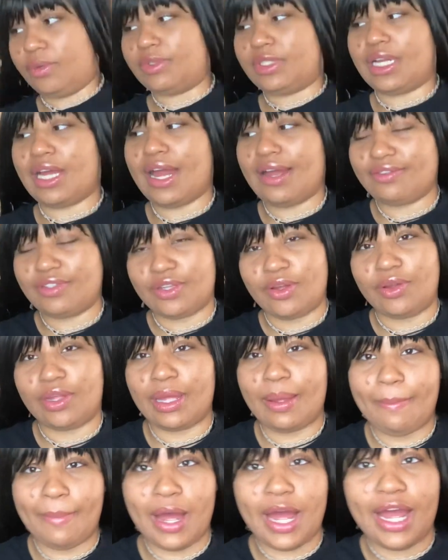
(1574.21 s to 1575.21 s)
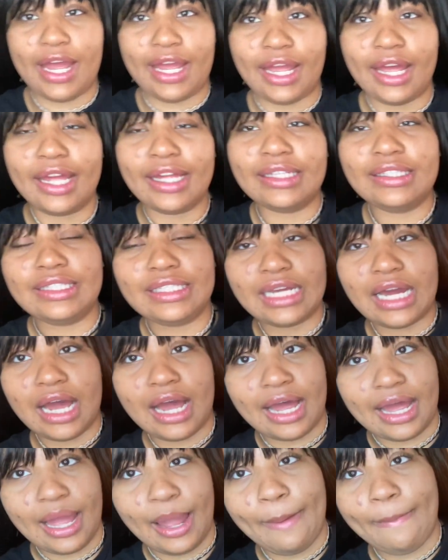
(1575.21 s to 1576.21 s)
which I have to go get my
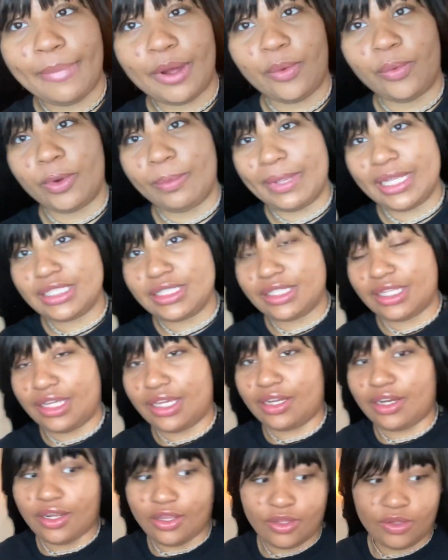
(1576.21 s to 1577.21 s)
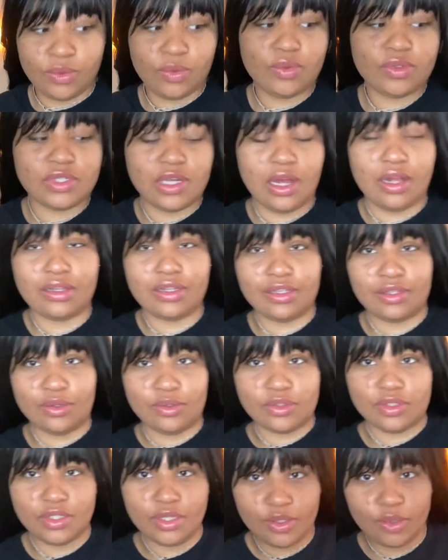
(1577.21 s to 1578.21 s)
tie, but we're basically gonna use all of
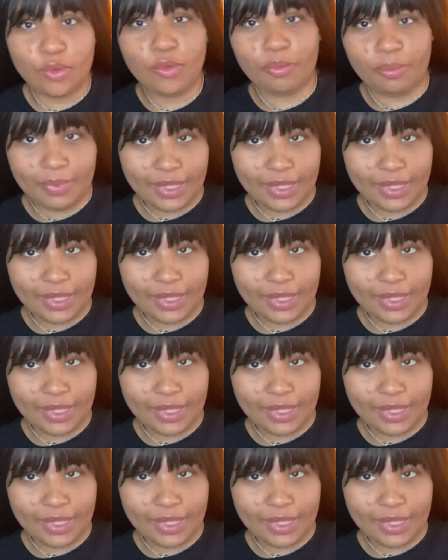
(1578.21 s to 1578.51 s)
those cute